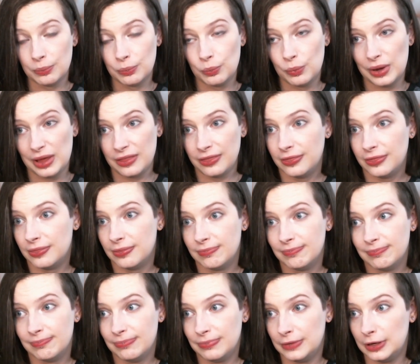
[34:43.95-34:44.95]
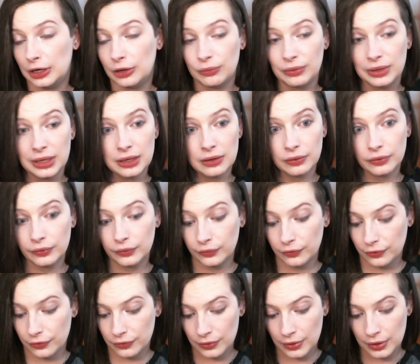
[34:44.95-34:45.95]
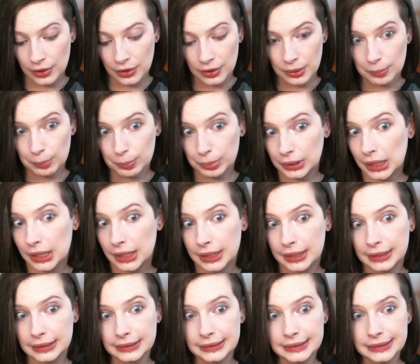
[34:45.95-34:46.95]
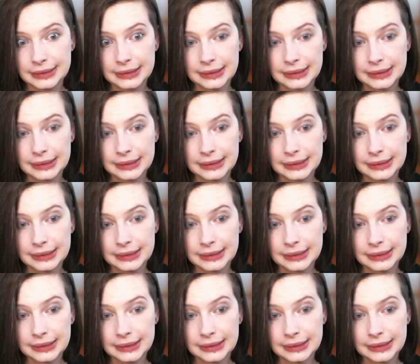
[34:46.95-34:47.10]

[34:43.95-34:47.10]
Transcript: with needles, blood,